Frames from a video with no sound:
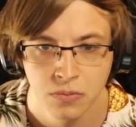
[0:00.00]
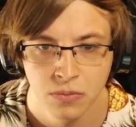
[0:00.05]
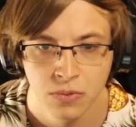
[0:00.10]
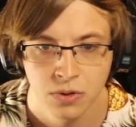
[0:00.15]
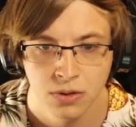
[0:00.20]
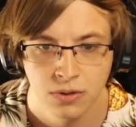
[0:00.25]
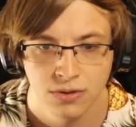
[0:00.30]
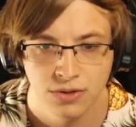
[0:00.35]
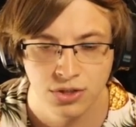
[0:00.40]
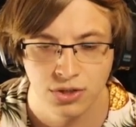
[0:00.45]

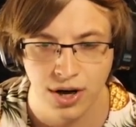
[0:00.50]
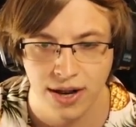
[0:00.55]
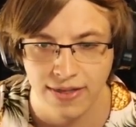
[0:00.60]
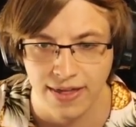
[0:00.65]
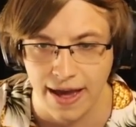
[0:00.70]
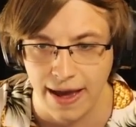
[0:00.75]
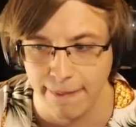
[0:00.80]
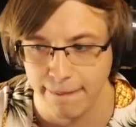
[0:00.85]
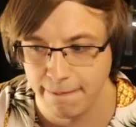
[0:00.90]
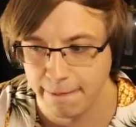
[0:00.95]
Let's try
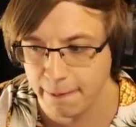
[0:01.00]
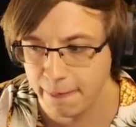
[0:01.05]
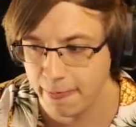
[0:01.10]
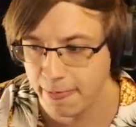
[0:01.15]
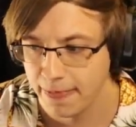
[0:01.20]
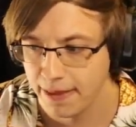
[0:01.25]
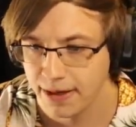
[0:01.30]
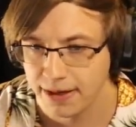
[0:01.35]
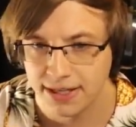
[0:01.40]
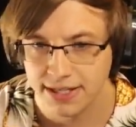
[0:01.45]
that.
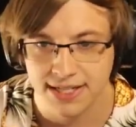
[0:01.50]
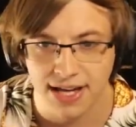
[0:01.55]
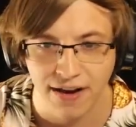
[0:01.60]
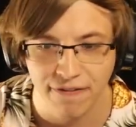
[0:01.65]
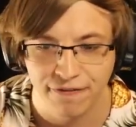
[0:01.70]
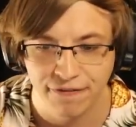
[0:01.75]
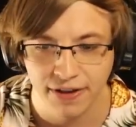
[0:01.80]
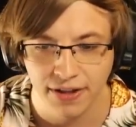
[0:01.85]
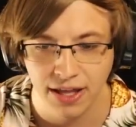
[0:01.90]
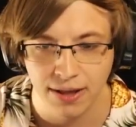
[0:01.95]
Because I
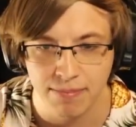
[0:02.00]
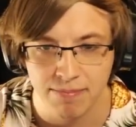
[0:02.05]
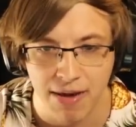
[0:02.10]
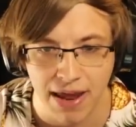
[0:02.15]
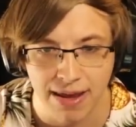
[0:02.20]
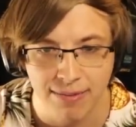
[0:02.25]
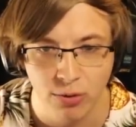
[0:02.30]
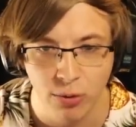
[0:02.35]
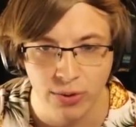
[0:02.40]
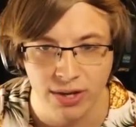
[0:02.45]
feel like
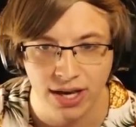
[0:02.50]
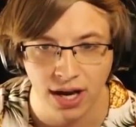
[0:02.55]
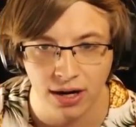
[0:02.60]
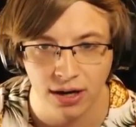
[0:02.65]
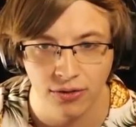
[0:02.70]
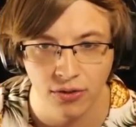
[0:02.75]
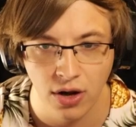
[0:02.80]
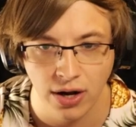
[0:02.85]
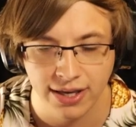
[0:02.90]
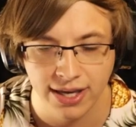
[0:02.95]
maybe we got
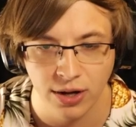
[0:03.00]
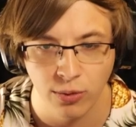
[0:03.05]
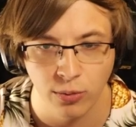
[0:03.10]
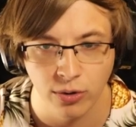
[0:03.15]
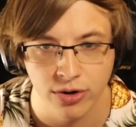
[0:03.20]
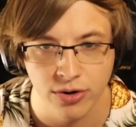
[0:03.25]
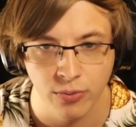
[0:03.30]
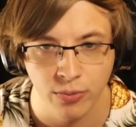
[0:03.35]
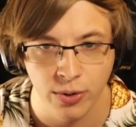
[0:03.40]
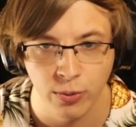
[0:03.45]
unlucky and we're,
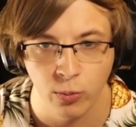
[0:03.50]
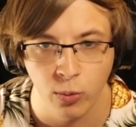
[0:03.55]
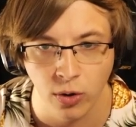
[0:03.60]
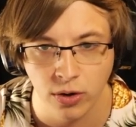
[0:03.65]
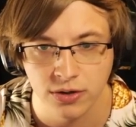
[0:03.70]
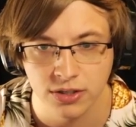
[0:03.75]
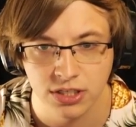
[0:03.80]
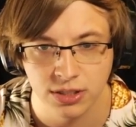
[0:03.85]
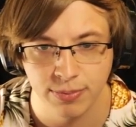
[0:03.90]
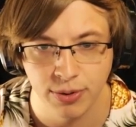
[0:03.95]
we
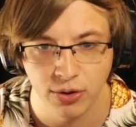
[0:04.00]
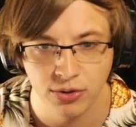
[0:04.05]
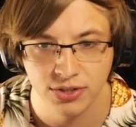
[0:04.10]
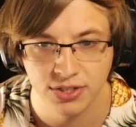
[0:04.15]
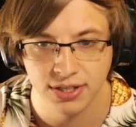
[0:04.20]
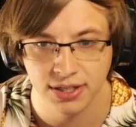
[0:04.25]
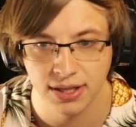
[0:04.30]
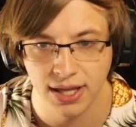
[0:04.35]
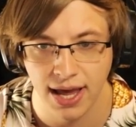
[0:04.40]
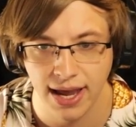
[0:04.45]
weren't supposed
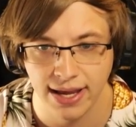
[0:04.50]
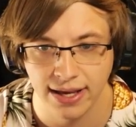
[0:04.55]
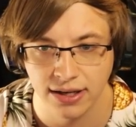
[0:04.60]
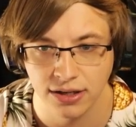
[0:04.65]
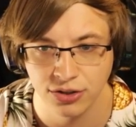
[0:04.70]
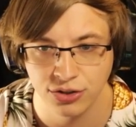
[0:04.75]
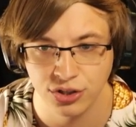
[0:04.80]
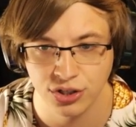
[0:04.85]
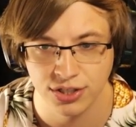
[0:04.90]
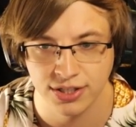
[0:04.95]
to,
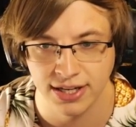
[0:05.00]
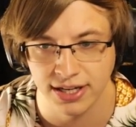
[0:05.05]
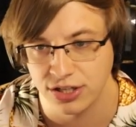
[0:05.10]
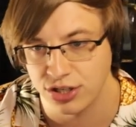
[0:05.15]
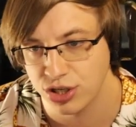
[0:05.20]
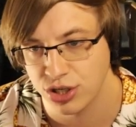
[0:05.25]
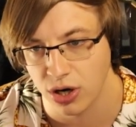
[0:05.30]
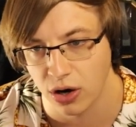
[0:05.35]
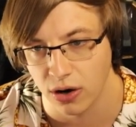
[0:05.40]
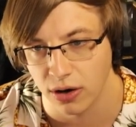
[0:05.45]
like, just get
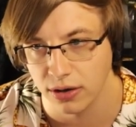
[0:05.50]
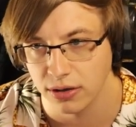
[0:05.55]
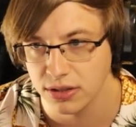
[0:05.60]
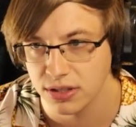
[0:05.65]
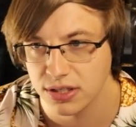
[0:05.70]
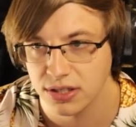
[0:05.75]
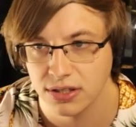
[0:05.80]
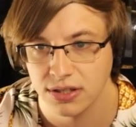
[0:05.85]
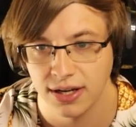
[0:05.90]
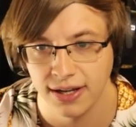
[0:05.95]

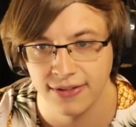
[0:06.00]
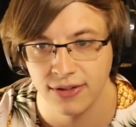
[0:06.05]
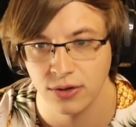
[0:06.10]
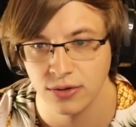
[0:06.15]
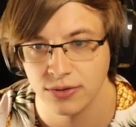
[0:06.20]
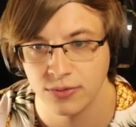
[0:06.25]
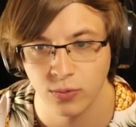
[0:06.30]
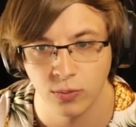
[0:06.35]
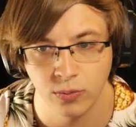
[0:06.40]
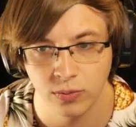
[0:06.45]
shards in
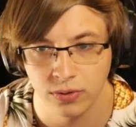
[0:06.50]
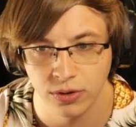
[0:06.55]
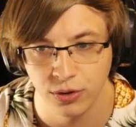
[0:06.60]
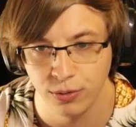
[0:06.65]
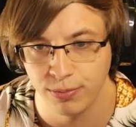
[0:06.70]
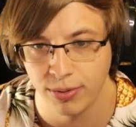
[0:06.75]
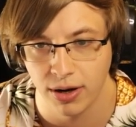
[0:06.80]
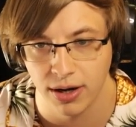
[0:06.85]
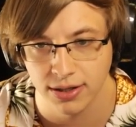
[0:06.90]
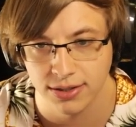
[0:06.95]
those loot
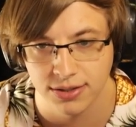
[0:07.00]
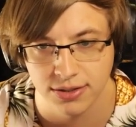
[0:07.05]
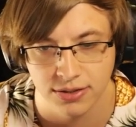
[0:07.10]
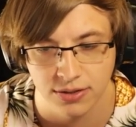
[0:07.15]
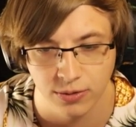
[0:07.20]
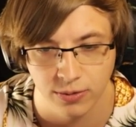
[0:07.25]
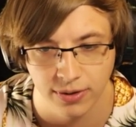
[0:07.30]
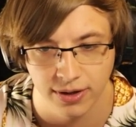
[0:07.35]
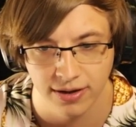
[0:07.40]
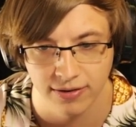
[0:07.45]
boxes or
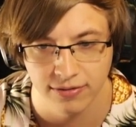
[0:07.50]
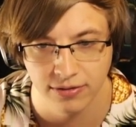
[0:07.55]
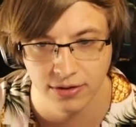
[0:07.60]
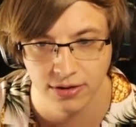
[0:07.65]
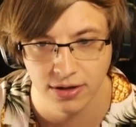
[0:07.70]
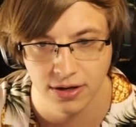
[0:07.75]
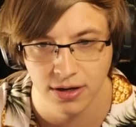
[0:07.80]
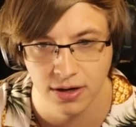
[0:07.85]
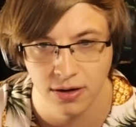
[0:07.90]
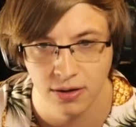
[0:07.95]
whatever,
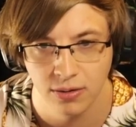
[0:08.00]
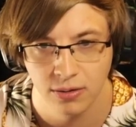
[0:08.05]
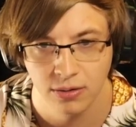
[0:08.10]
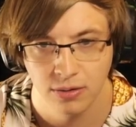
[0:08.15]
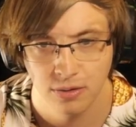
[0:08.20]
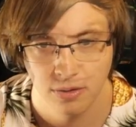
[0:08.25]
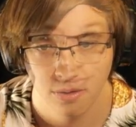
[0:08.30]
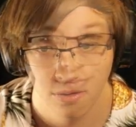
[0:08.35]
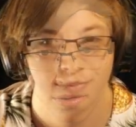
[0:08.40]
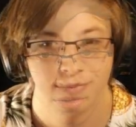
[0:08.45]
you
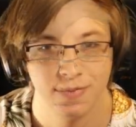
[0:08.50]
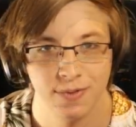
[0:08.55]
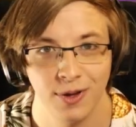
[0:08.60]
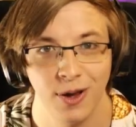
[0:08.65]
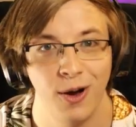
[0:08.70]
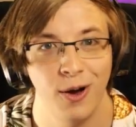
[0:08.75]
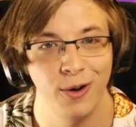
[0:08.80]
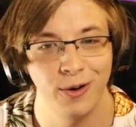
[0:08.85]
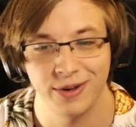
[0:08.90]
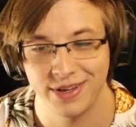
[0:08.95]
know?
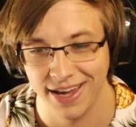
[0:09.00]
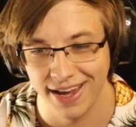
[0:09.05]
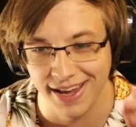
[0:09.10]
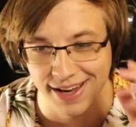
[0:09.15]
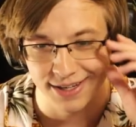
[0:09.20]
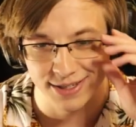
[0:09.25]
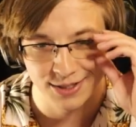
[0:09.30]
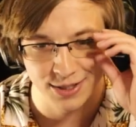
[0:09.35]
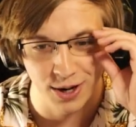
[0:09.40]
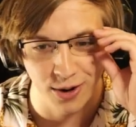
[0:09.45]

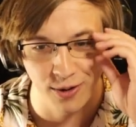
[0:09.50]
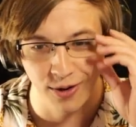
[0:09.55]
Okay, so,